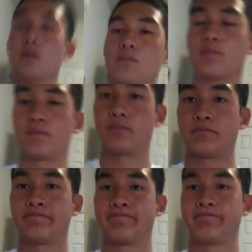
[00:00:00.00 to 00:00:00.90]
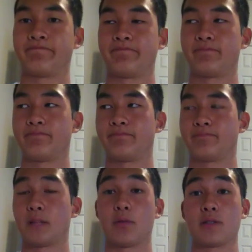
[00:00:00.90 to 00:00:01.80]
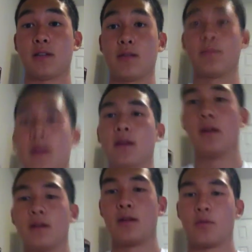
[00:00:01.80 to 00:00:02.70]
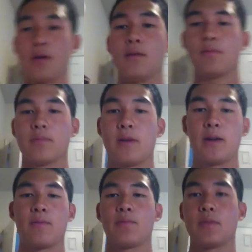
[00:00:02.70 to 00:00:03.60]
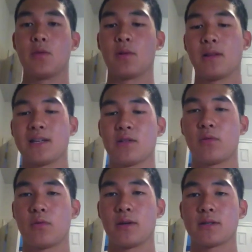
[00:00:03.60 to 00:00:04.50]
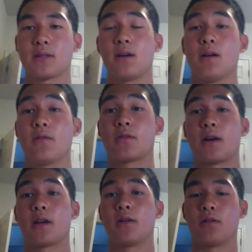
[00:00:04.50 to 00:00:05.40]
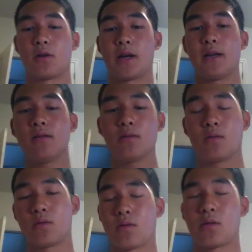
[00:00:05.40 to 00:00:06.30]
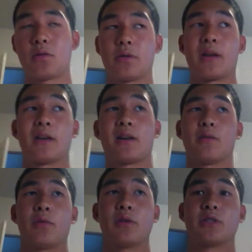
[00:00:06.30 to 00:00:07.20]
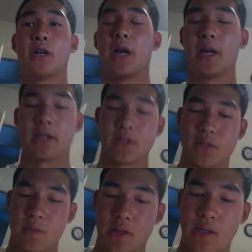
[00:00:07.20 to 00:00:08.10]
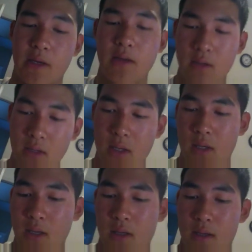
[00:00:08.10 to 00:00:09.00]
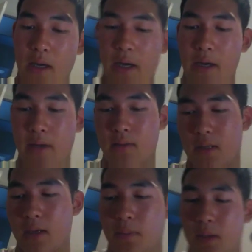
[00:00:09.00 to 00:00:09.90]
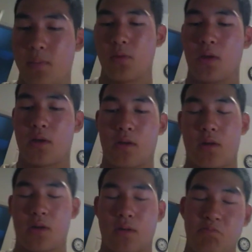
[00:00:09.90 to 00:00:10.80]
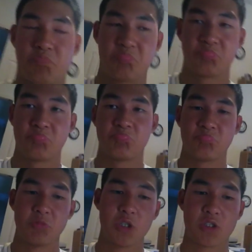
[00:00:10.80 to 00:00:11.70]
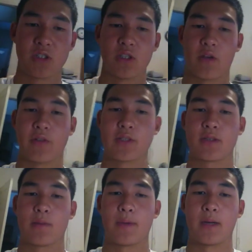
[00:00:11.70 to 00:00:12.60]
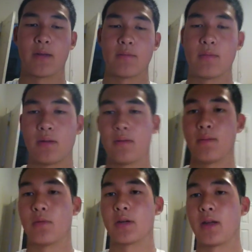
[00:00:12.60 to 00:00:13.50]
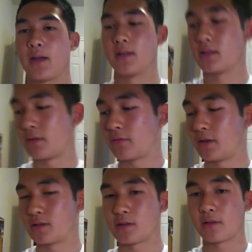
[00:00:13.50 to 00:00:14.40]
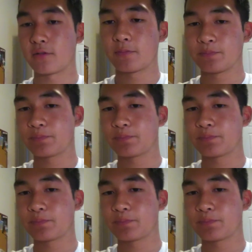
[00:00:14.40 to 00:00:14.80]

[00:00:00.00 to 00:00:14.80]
Oh, that was loud. Well, yeah, you run less of a risk of cracking your head or doing any kind of weird shenanigans with that. I know a lot of people are usually nervous about breaking heads on a face-off,